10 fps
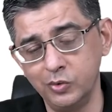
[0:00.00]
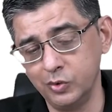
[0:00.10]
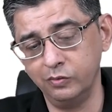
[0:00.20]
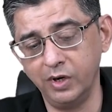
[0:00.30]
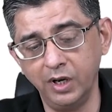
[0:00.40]
So
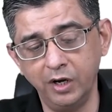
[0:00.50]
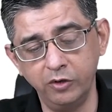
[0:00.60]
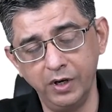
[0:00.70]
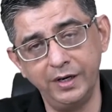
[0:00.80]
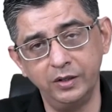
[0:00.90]
one I
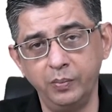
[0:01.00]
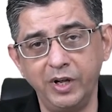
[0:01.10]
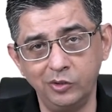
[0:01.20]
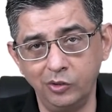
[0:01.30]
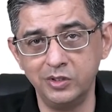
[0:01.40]
would let the
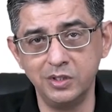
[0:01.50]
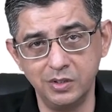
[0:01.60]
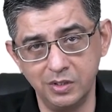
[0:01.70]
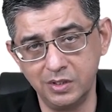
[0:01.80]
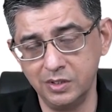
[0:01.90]
pathologist
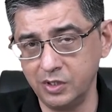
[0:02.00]
discuss,